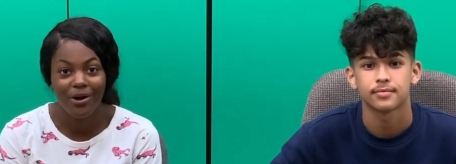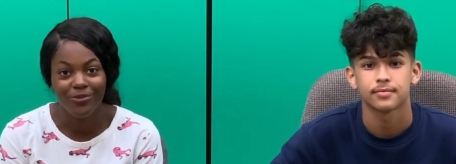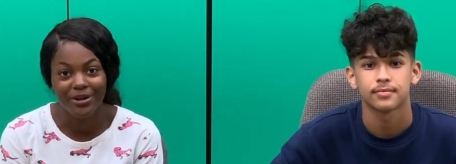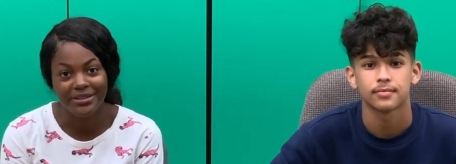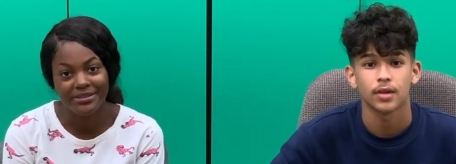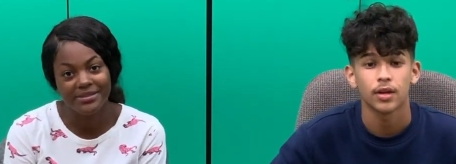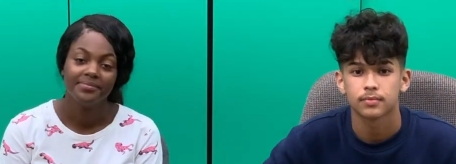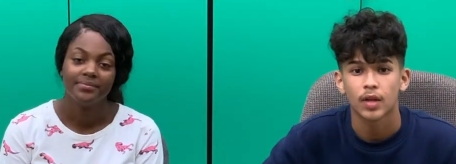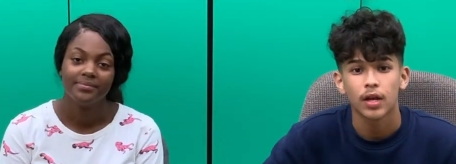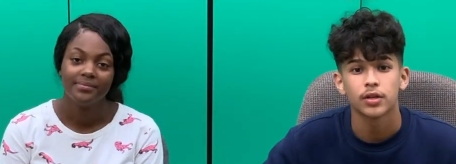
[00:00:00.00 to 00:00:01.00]
Speaker 1: our runners.
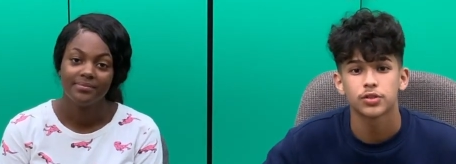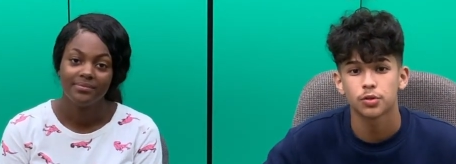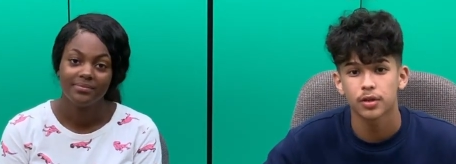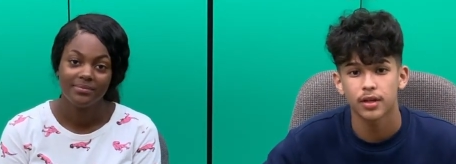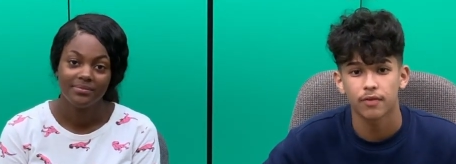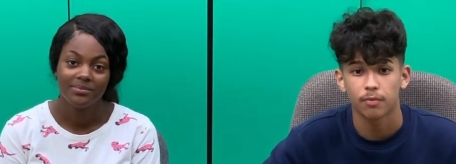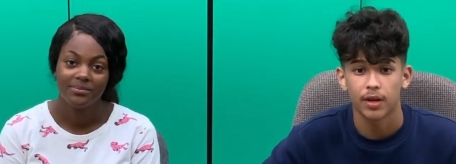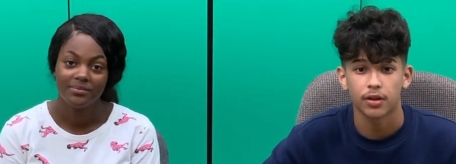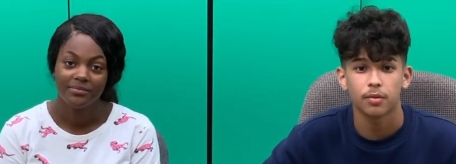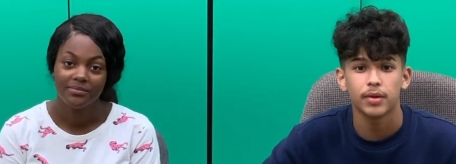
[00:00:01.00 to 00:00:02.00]
Speaker 2: Student
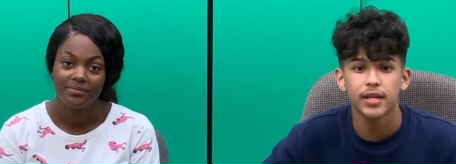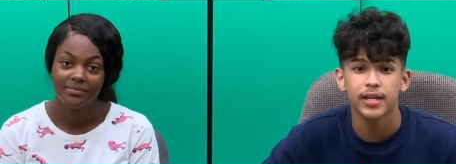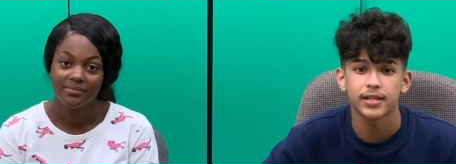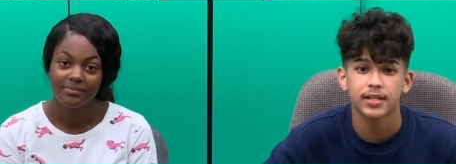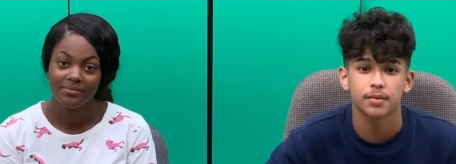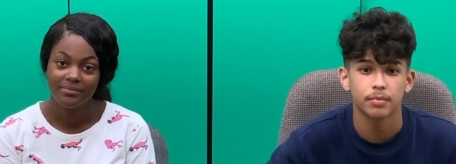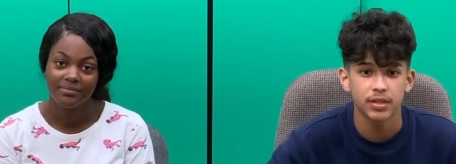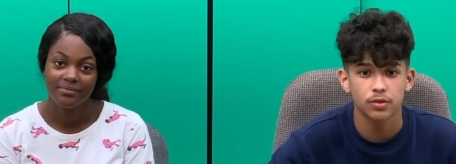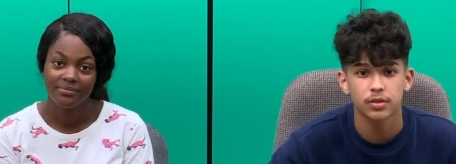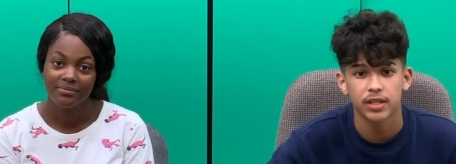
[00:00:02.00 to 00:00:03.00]
government, your meeting is in
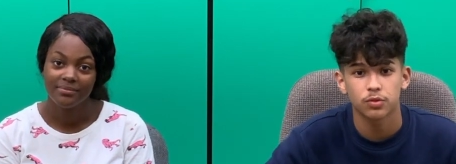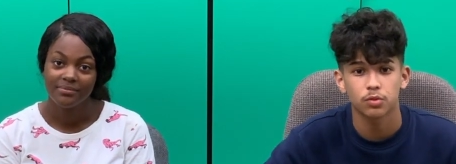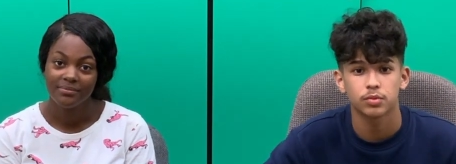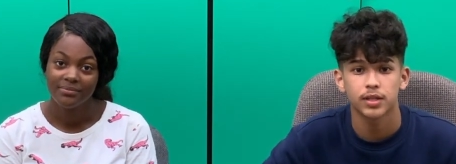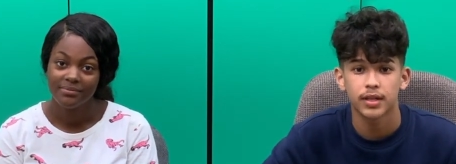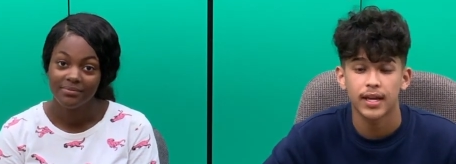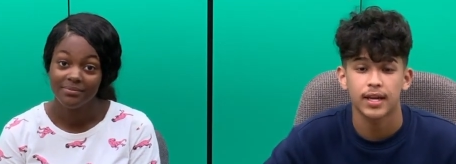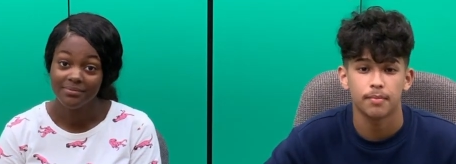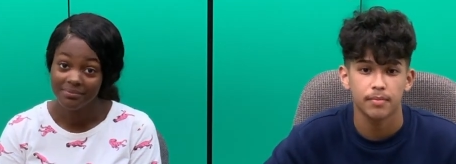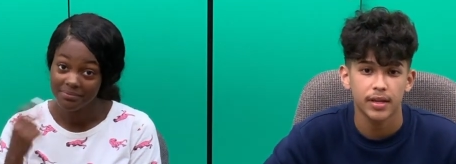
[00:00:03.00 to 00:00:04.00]
Mr. Seth's room today
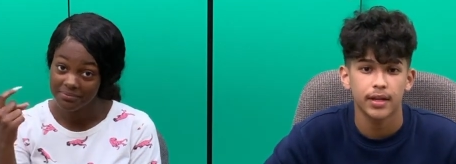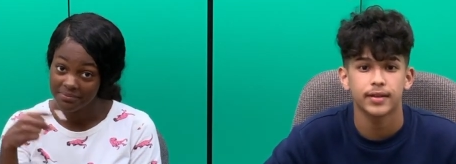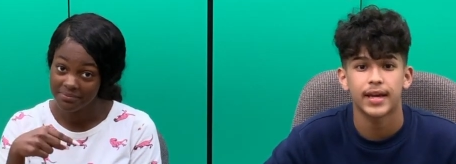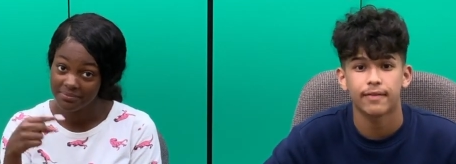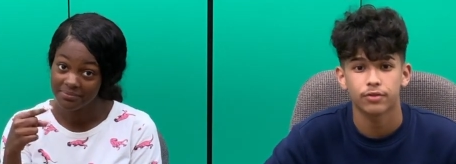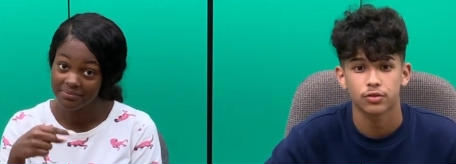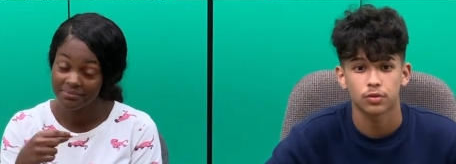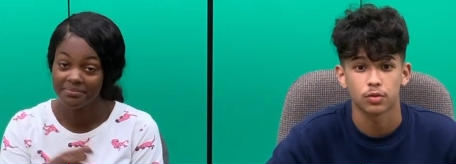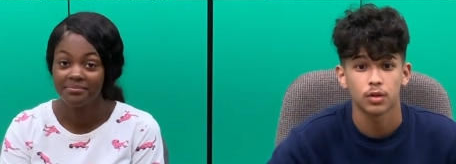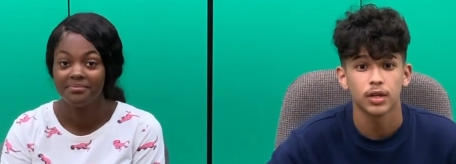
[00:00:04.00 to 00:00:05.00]
immediately after
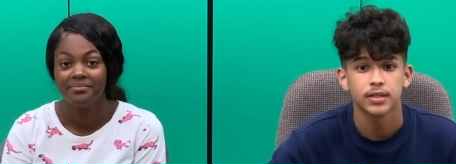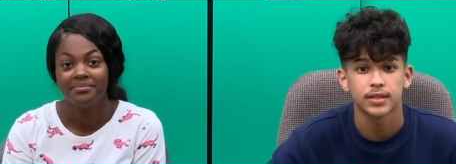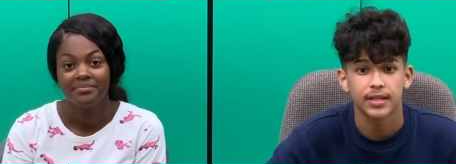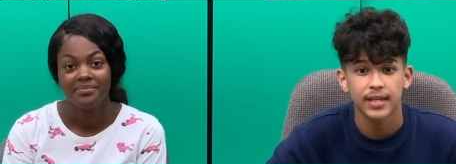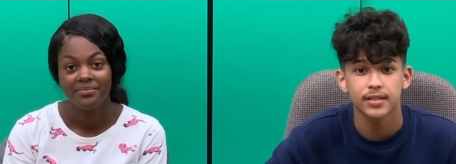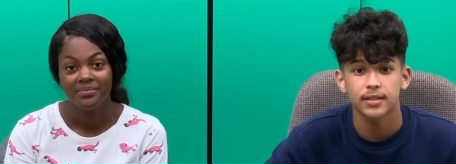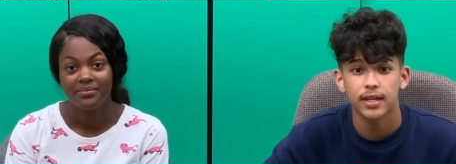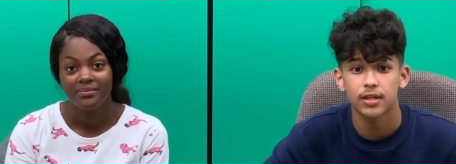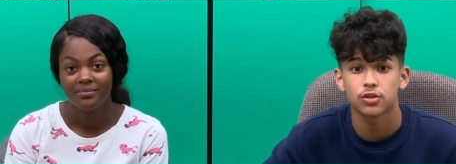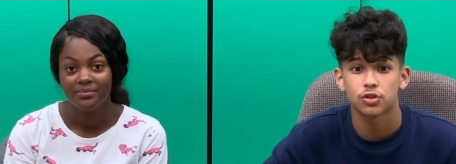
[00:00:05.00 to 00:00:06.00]
school. Today is the day
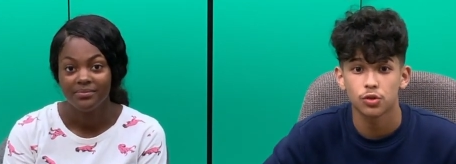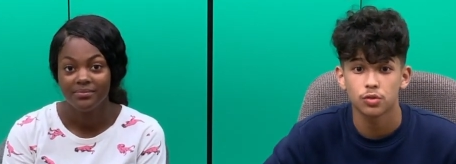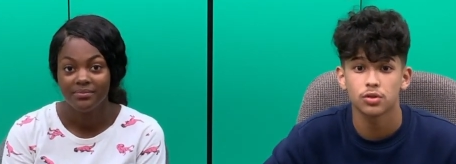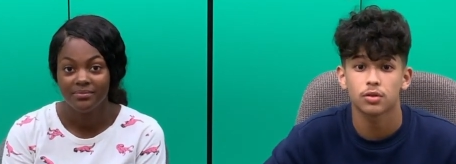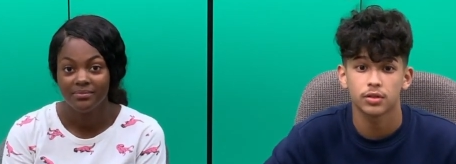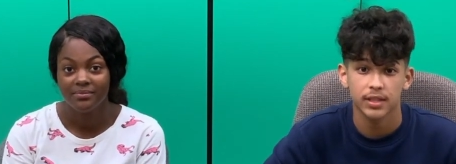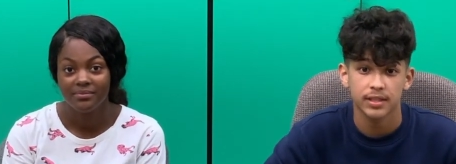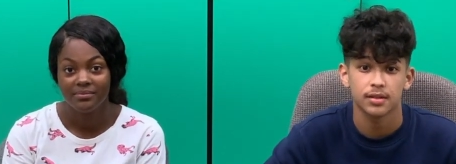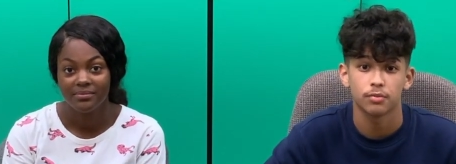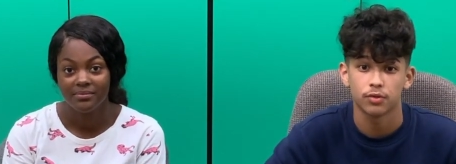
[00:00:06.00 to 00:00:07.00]
to choose your
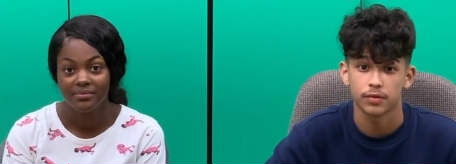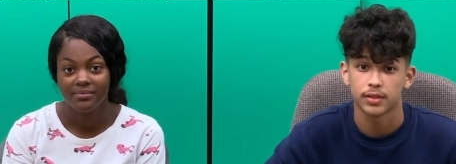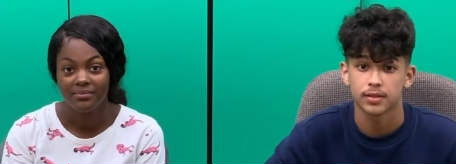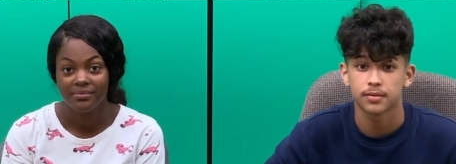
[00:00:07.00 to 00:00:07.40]
Disney movies.